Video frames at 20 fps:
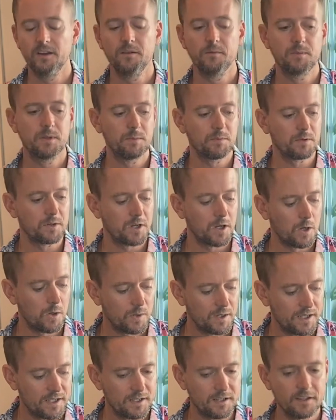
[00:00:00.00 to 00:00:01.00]
people go
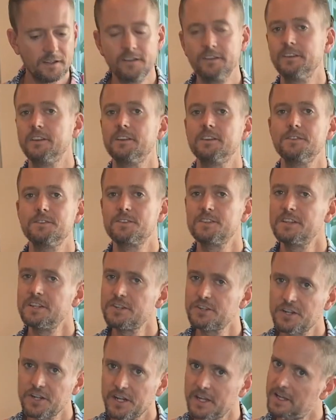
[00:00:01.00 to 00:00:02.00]
in. You can use
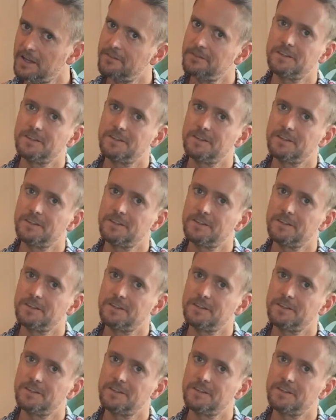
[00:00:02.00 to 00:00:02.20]
initiative.